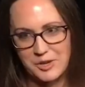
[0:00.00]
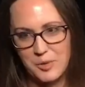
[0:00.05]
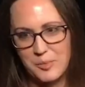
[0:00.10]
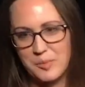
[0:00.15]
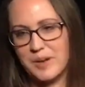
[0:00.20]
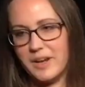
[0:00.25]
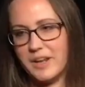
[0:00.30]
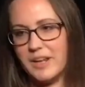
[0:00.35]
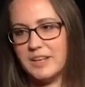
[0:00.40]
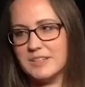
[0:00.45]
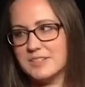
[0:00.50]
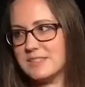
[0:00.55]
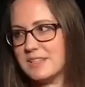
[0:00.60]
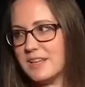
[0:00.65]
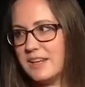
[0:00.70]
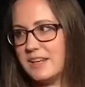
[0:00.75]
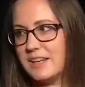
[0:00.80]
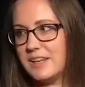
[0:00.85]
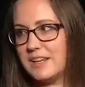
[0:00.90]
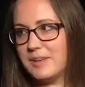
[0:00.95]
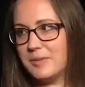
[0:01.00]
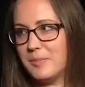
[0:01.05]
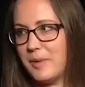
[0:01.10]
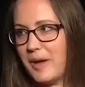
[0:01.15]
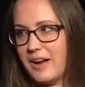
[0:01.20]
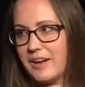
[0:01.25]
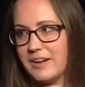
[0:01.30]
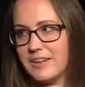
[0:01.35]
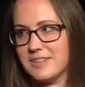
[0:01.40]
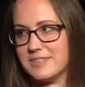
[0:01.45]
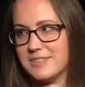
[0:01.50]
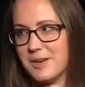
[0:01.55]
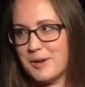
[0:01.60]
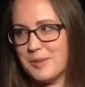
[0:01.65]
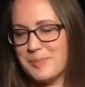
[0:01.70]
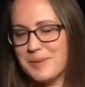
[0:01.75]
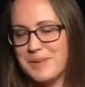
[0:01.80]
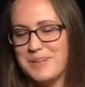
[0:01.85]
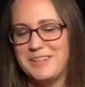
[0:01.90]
openings? And he'd pack us up.